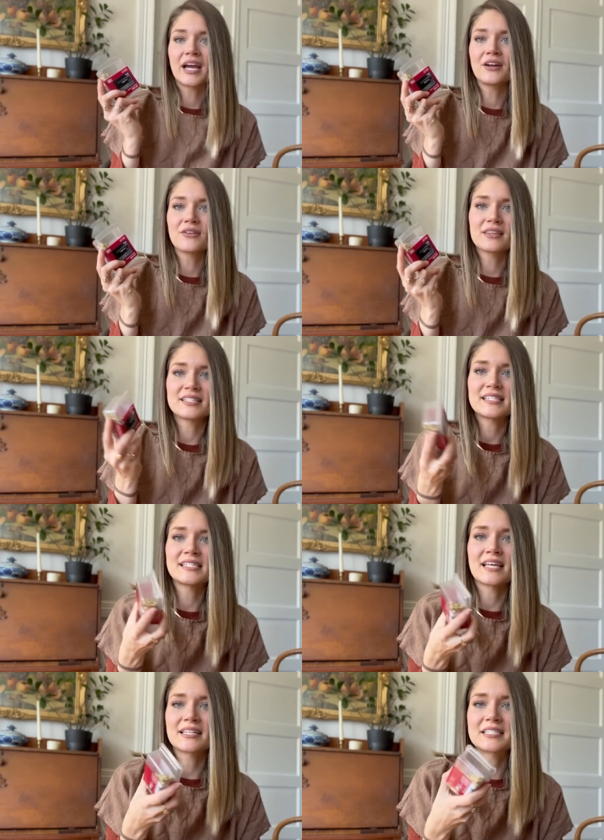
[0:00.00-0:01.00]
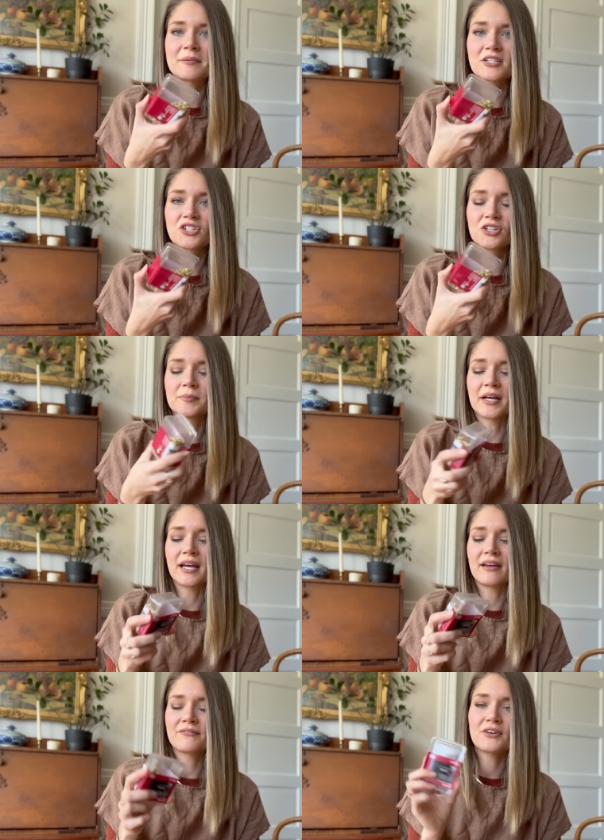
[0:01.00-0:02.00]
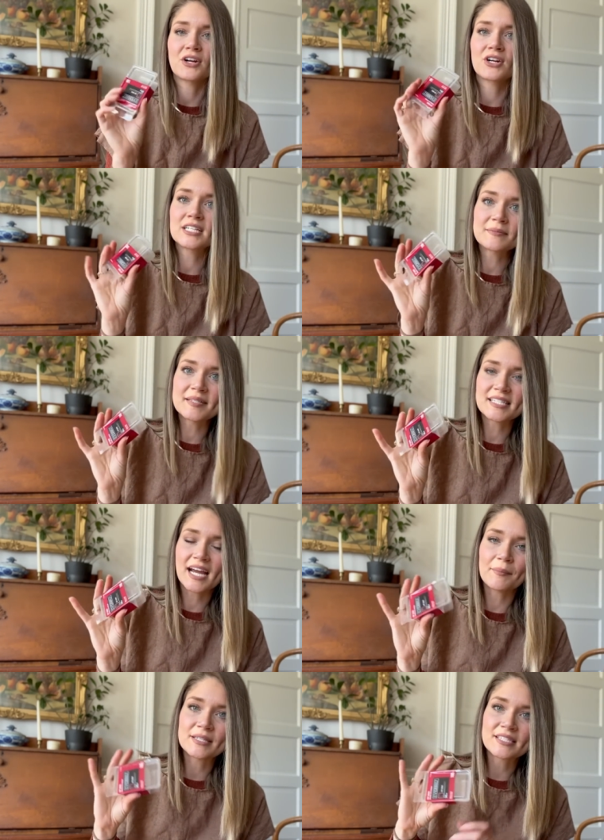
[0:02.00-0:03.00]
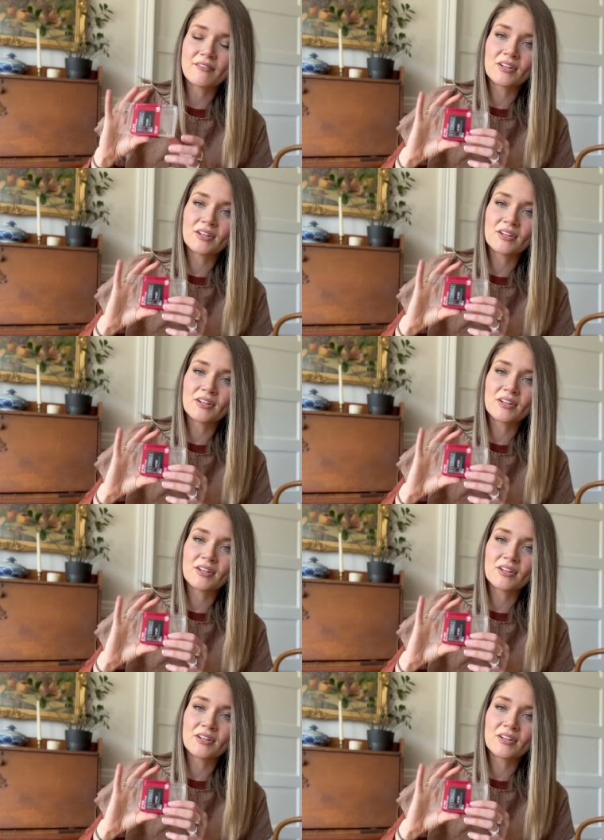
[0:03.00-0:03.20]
I know that this is nothing special, but for Christmas time and stuff,